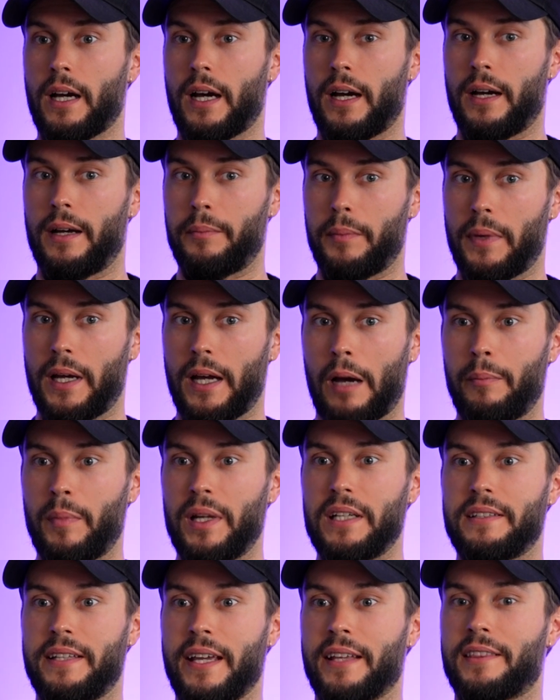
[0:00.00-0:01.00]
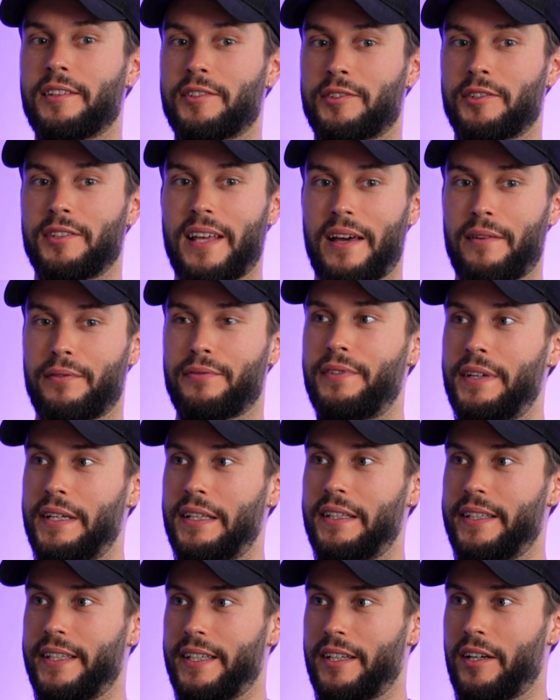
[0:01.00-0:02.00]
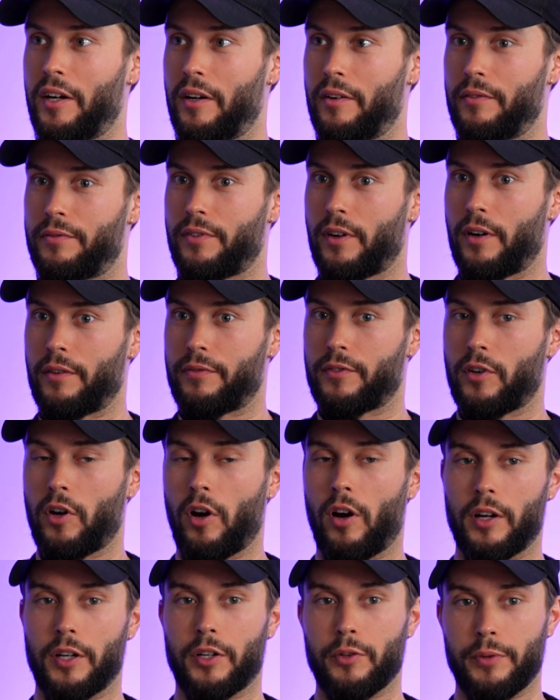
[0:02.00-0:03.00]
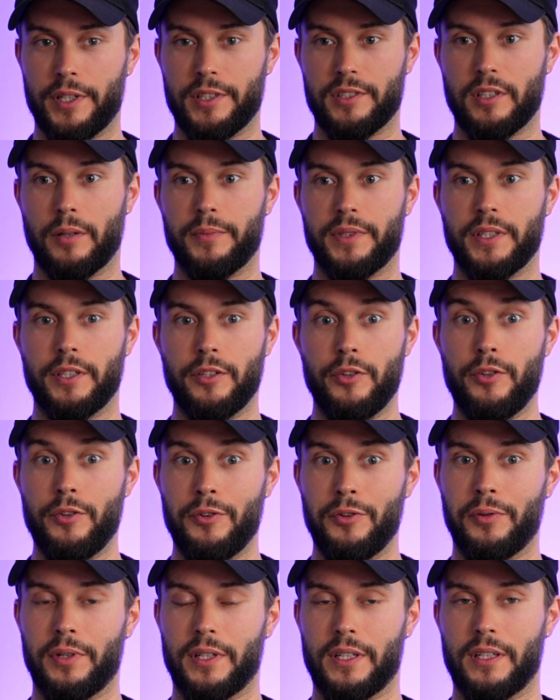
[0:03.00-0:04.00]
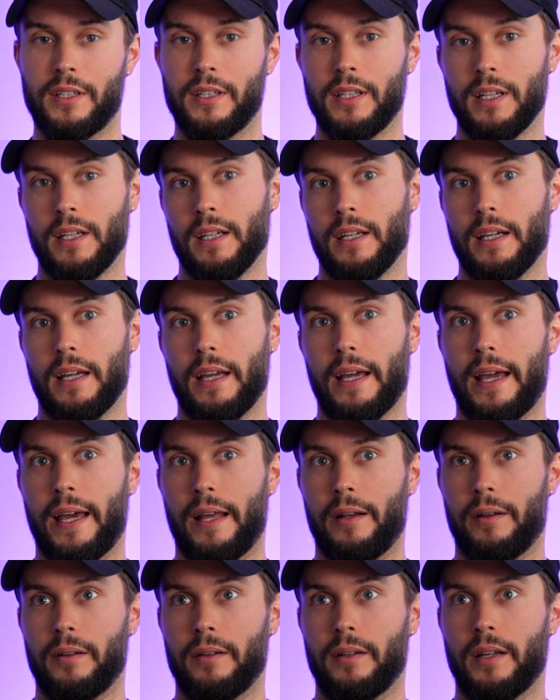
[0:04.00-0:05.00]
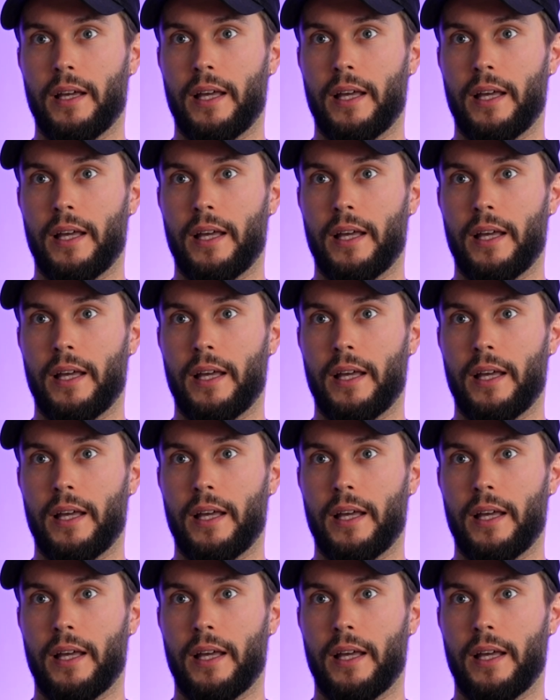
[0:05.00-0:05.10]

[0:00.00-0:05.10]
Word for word: it. I'm I'm addicted to that feeling uh-huh. of of conquering something new and and